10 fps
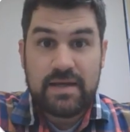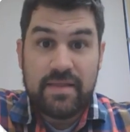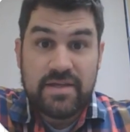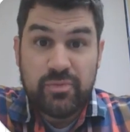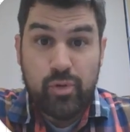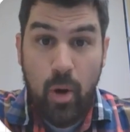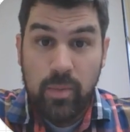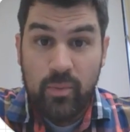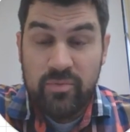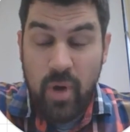Now there's a
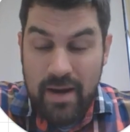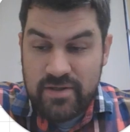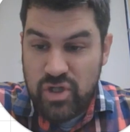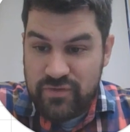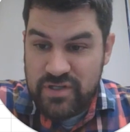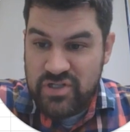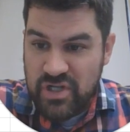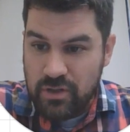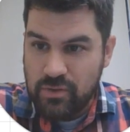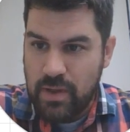problem with Microsoft
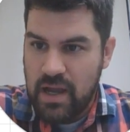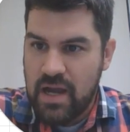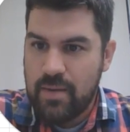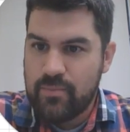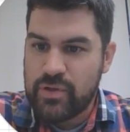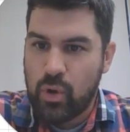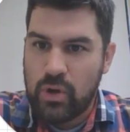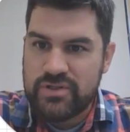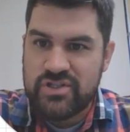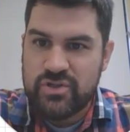Excel.
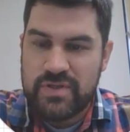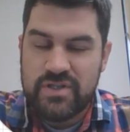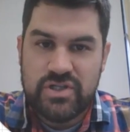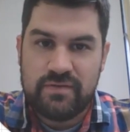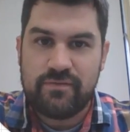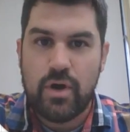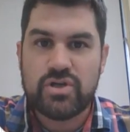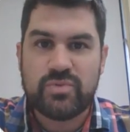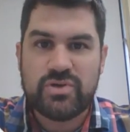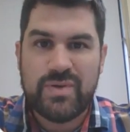Because it's doing this
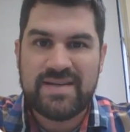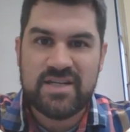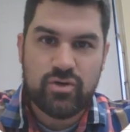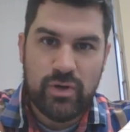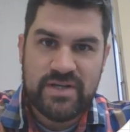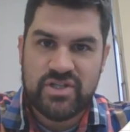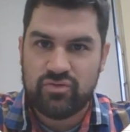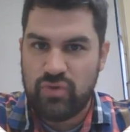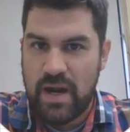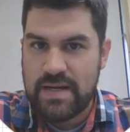conversion between degrees
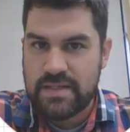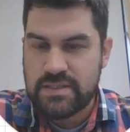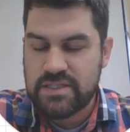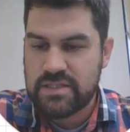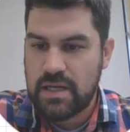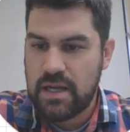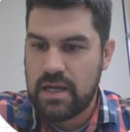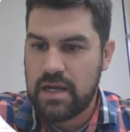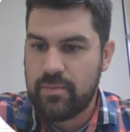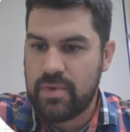and radians,
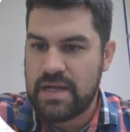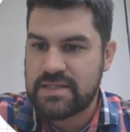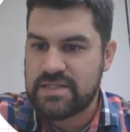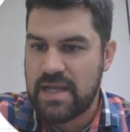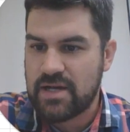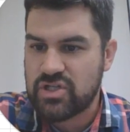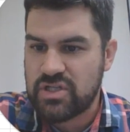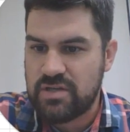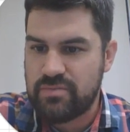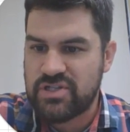it's
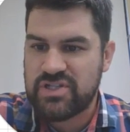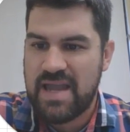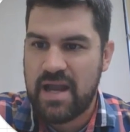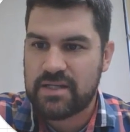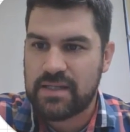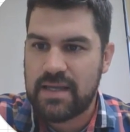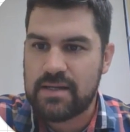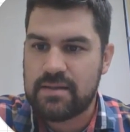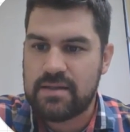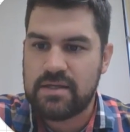actually
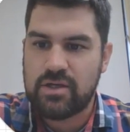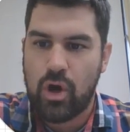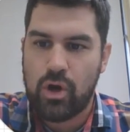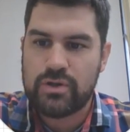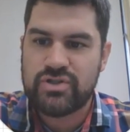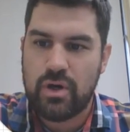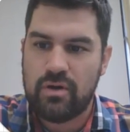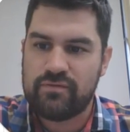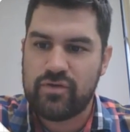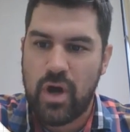miscalculated the cos
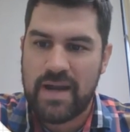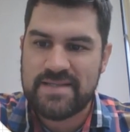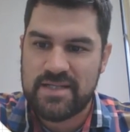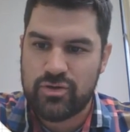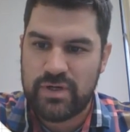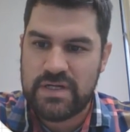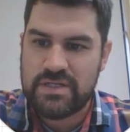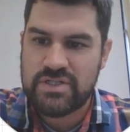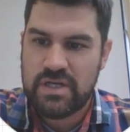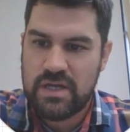of 90
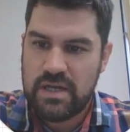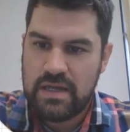degrees